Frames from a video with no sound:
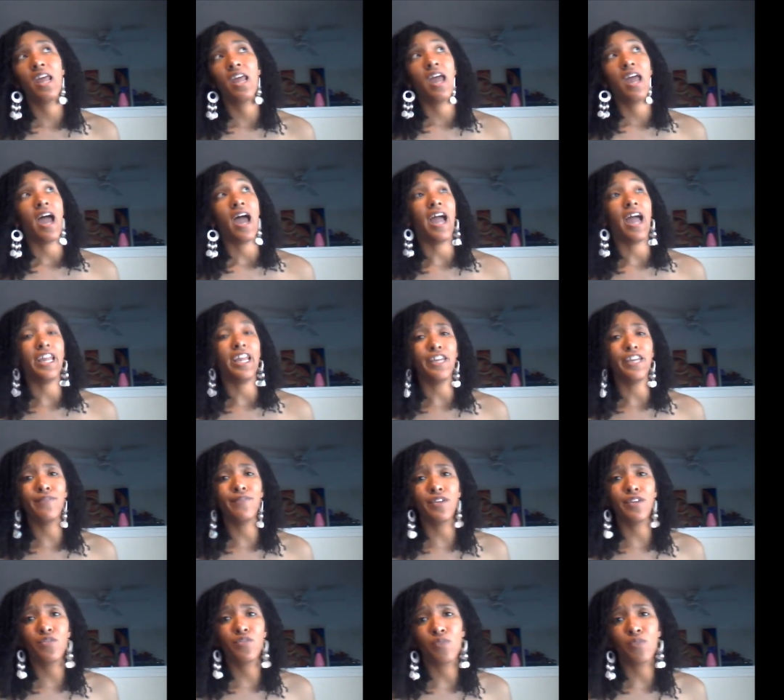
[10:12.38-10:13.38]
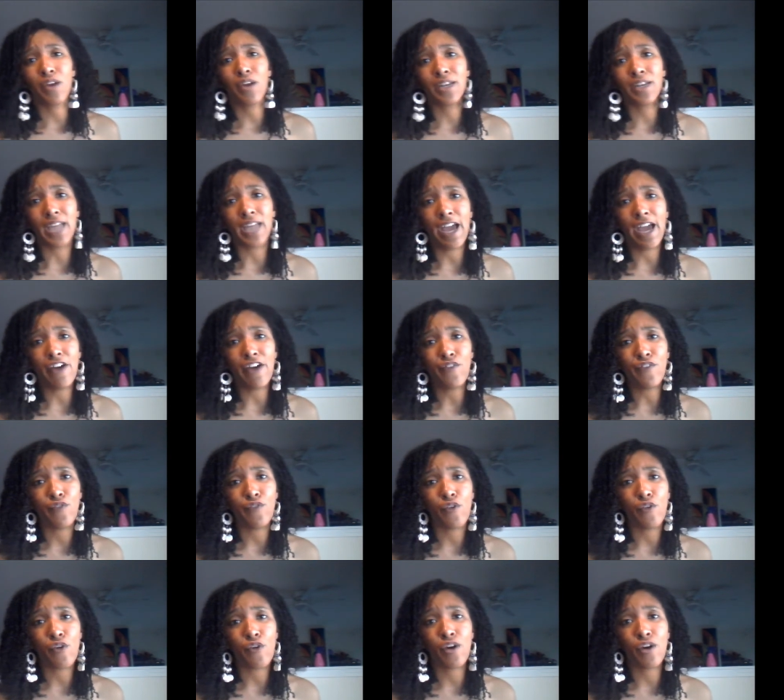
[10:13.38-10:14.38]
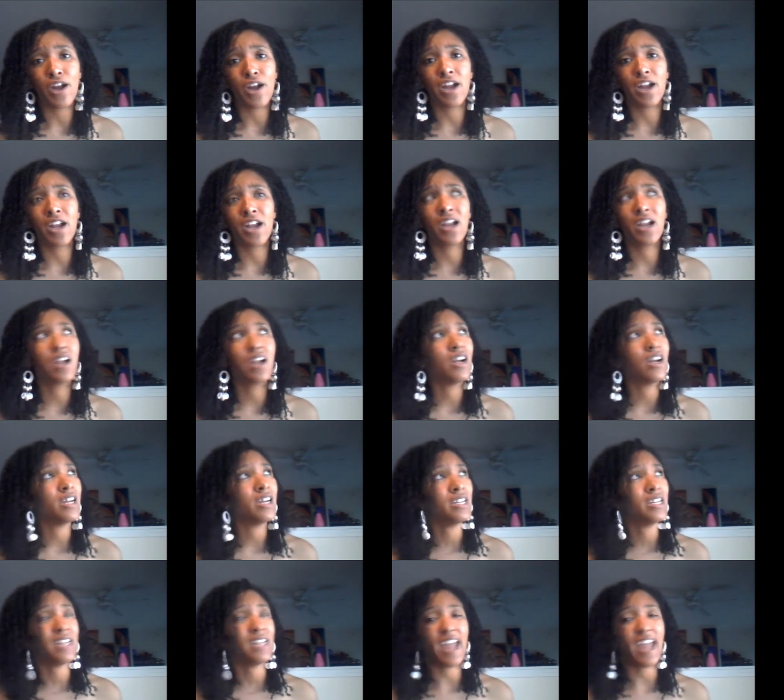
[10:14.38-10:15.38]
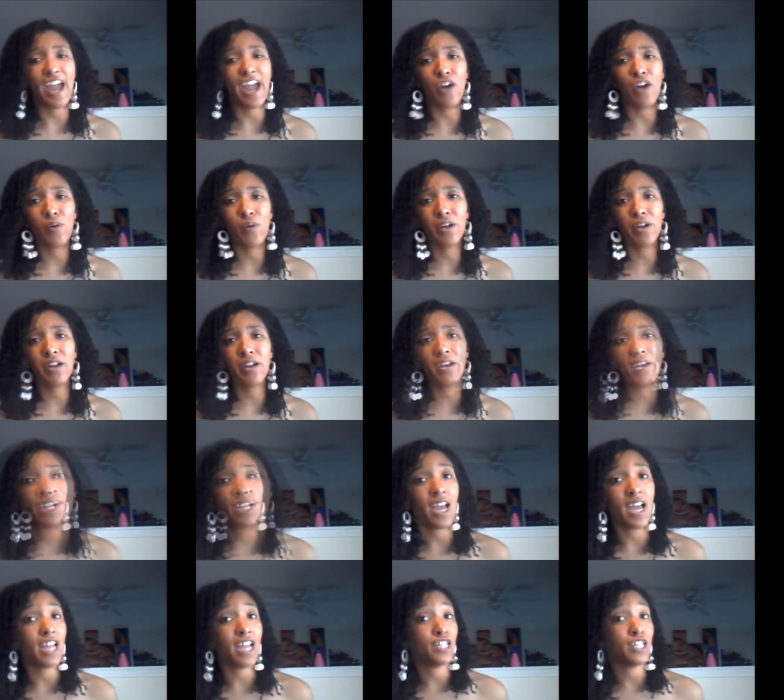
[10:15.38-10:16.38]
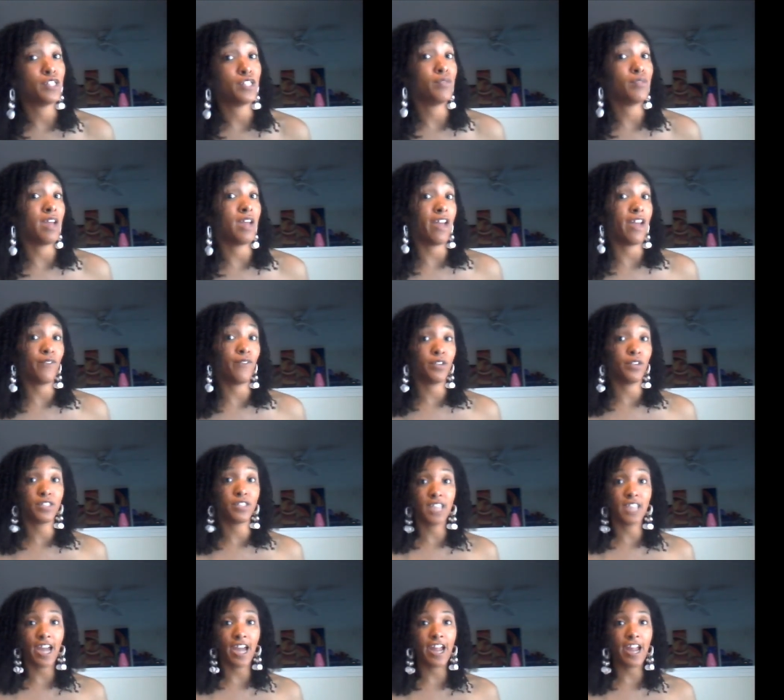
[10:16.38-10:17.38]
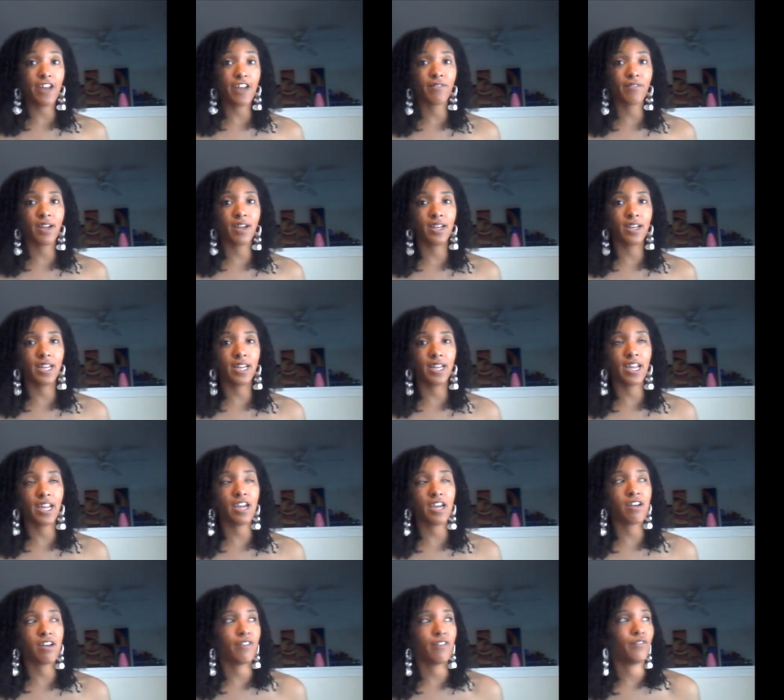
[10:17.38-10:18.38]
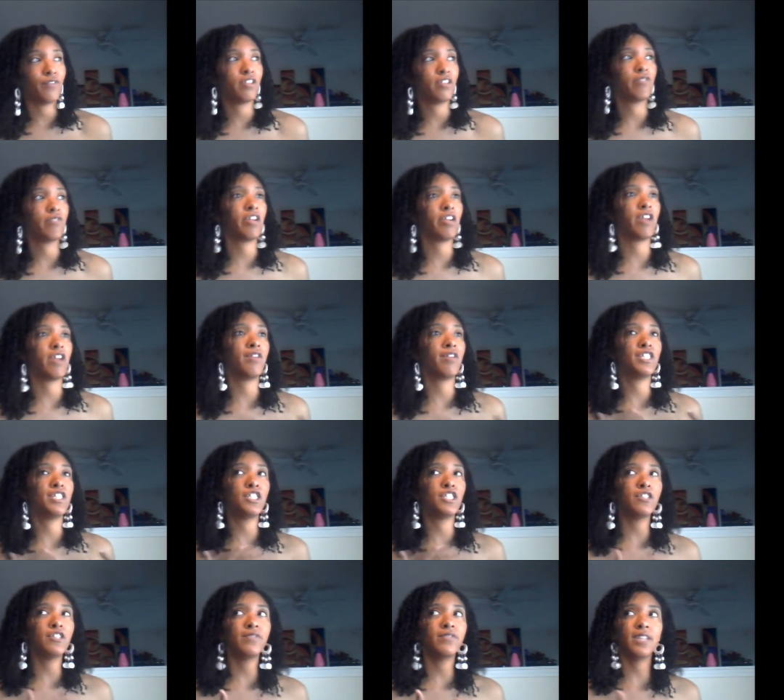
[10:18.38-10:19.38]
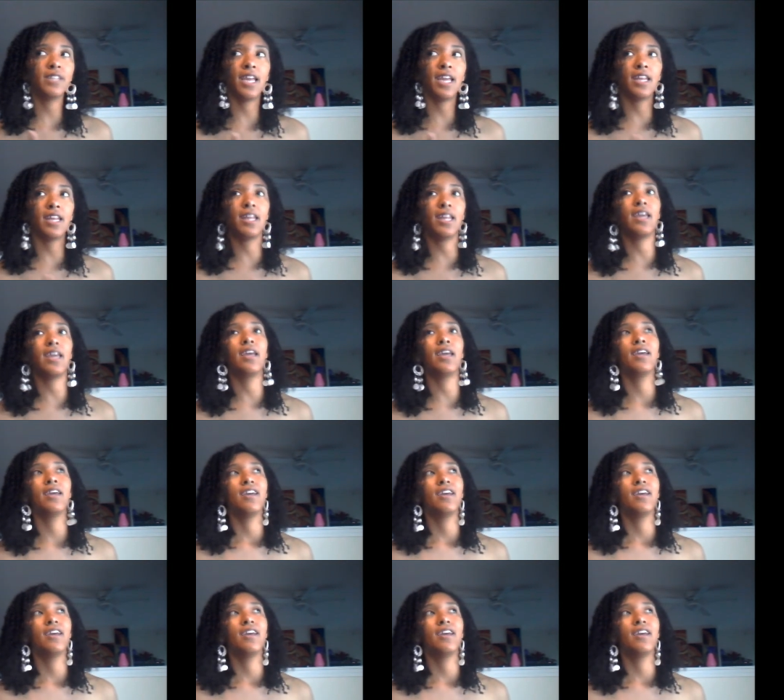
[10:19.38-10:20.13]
I even worked out for an hour. I do not feel tired right now. I feel very rejuvenated.